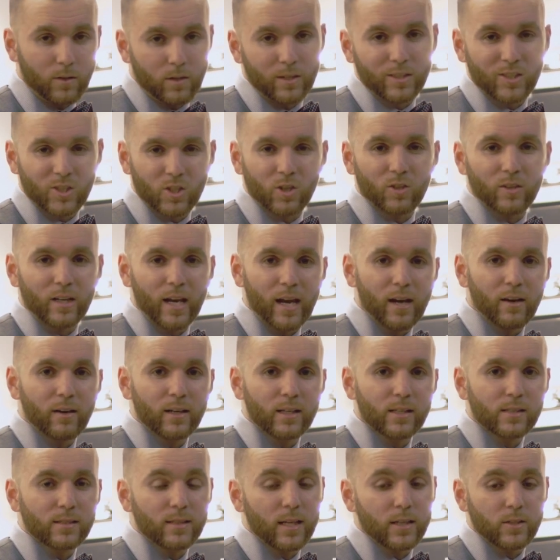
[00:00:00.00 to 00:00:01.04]
certain
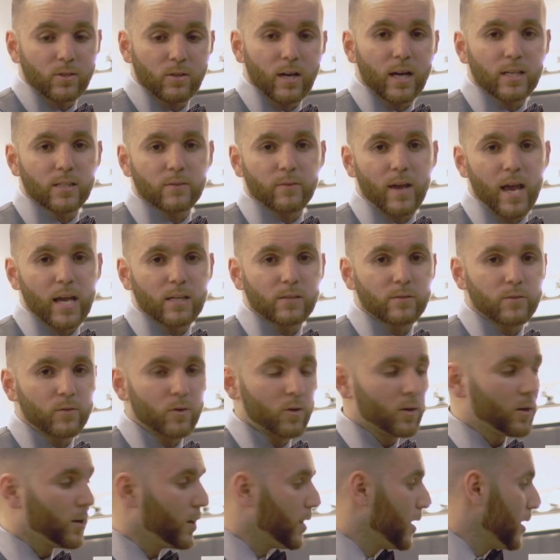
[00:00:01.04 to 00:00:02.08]
areas that you guys have asked
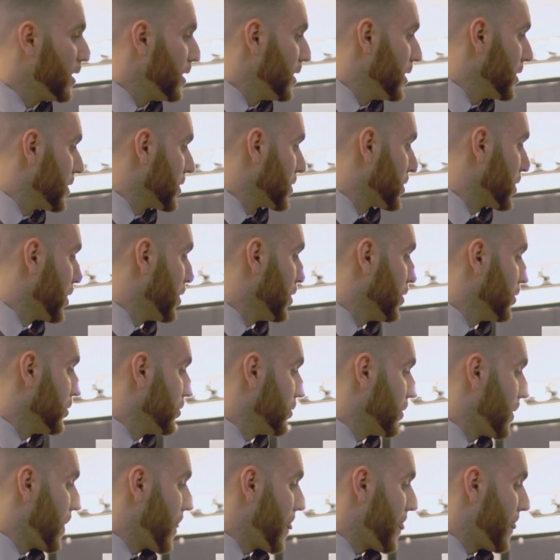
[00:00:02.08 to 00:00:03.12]
for. So